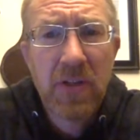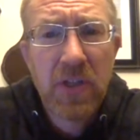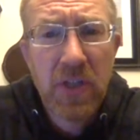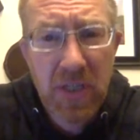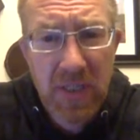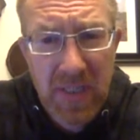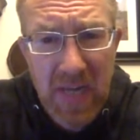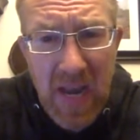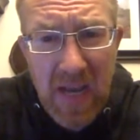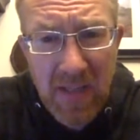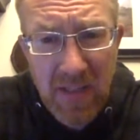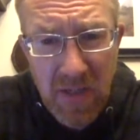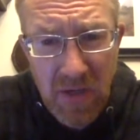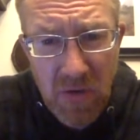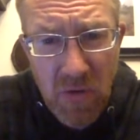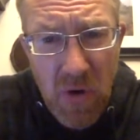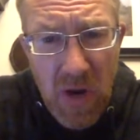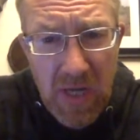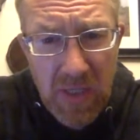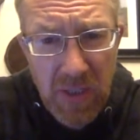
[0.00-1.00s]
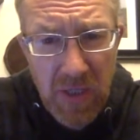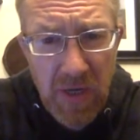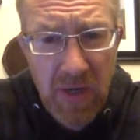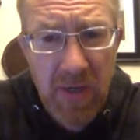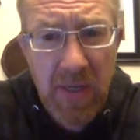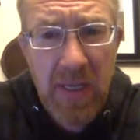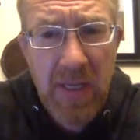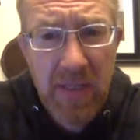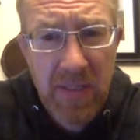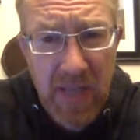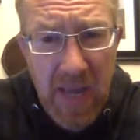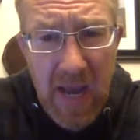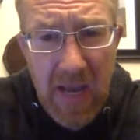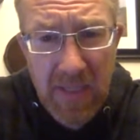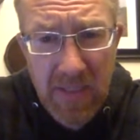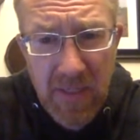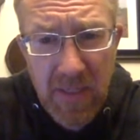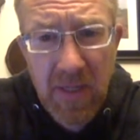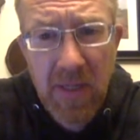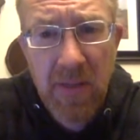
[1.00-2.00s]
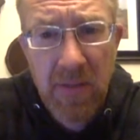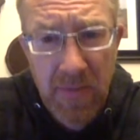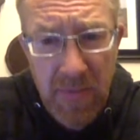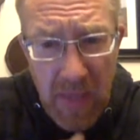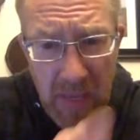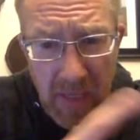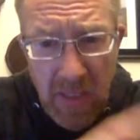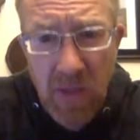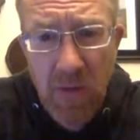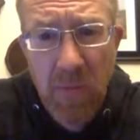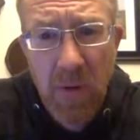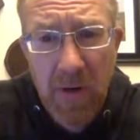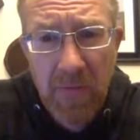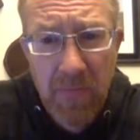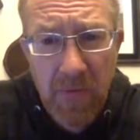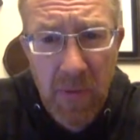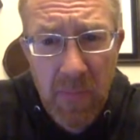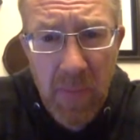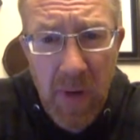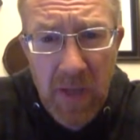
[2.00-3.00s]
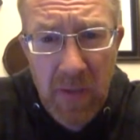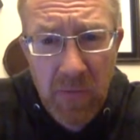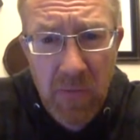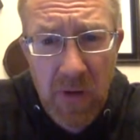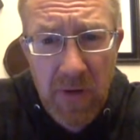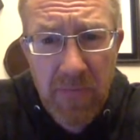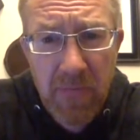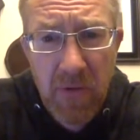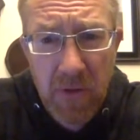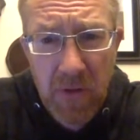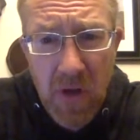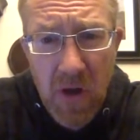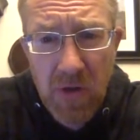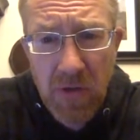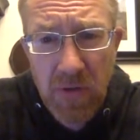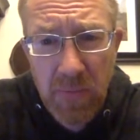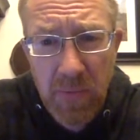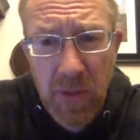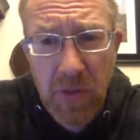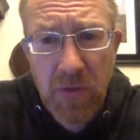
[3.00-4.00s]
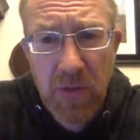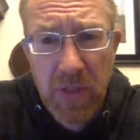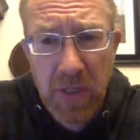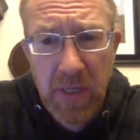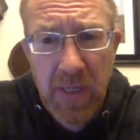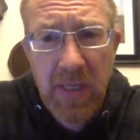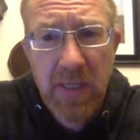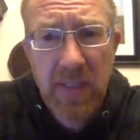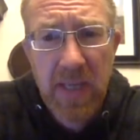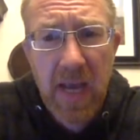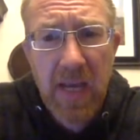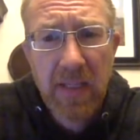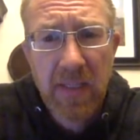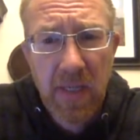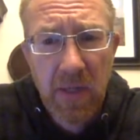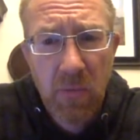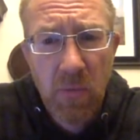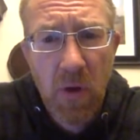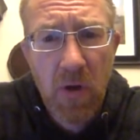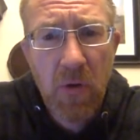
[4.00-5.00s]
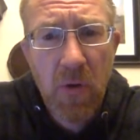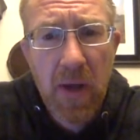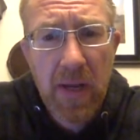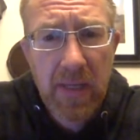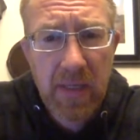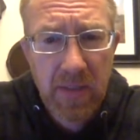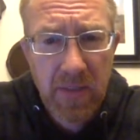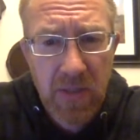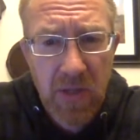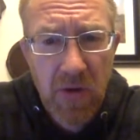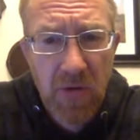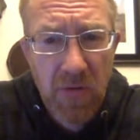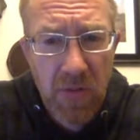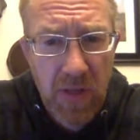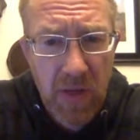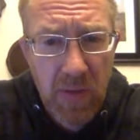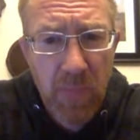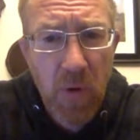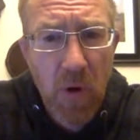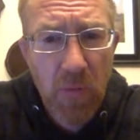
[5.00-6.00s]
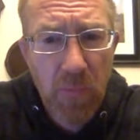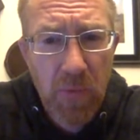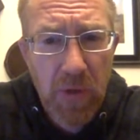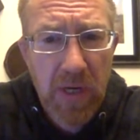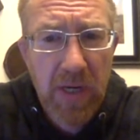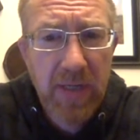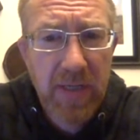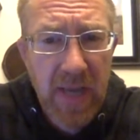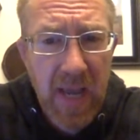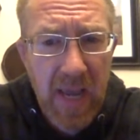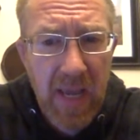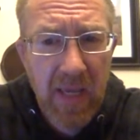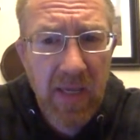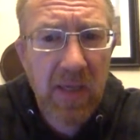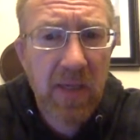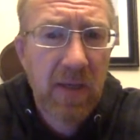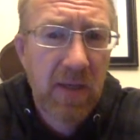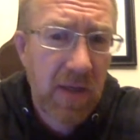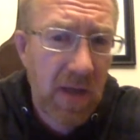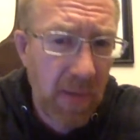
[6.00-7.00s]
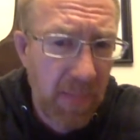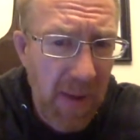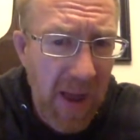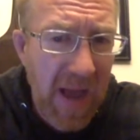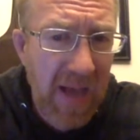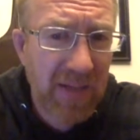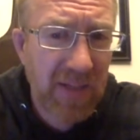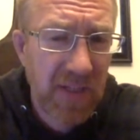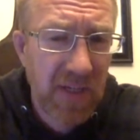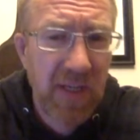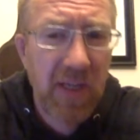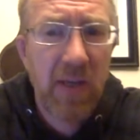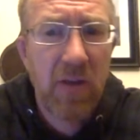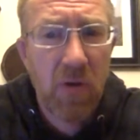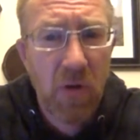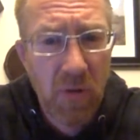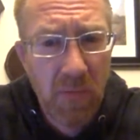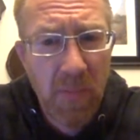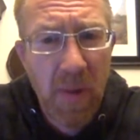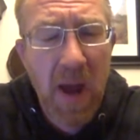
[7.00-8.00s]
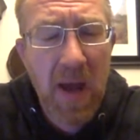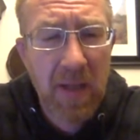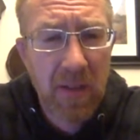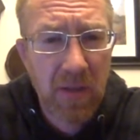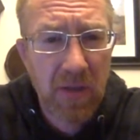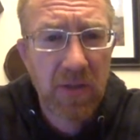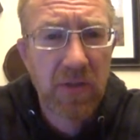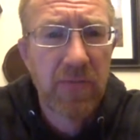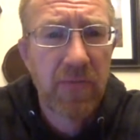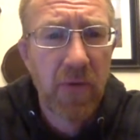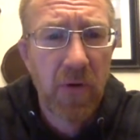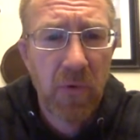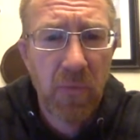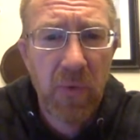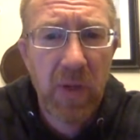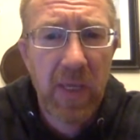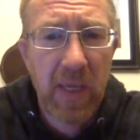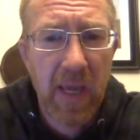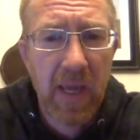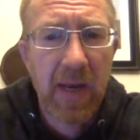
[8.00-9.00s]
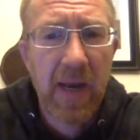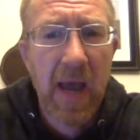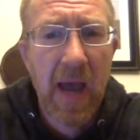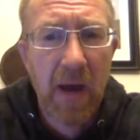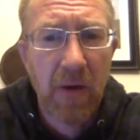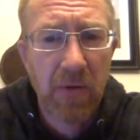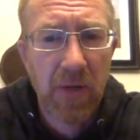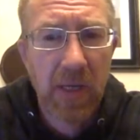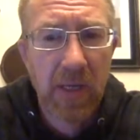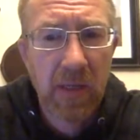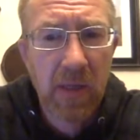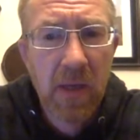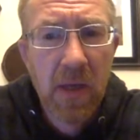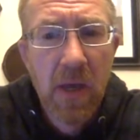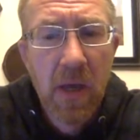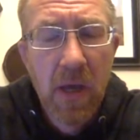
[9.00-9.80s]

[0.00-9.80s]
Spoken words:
just asked a question. He's asking, thank you, my friend, by the way, for the contribution. He's asking, what do I consider the appropriate tank capacity or mileage for a weekend outing?